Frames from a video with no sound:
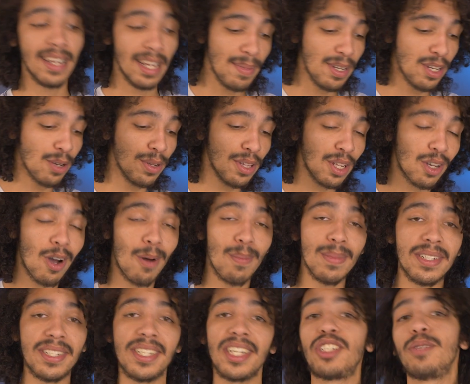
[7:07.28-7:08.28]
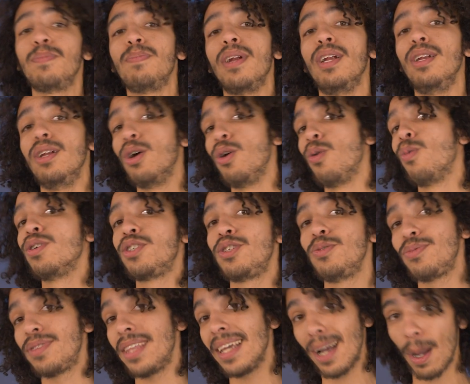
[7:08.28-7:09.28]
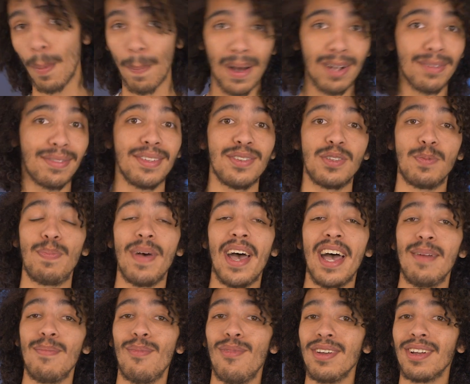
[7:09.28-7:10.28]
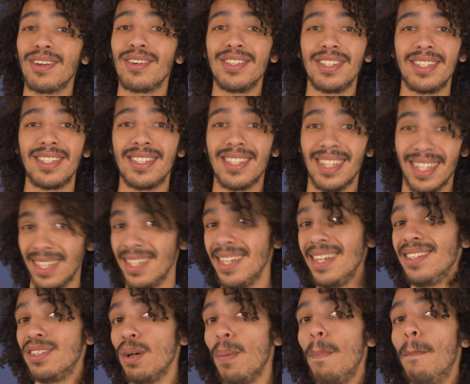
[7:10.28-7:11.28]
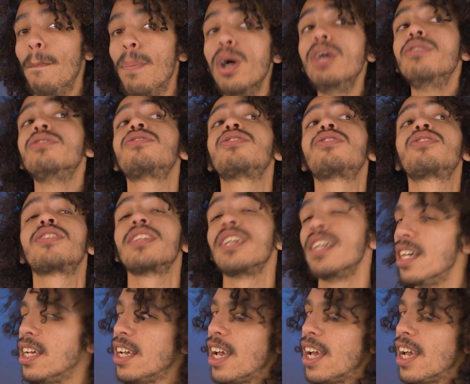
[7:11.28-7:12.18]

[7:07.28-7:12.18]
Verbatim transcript: Let me know in the comment section below what you think about this bad boy, because he's a beast.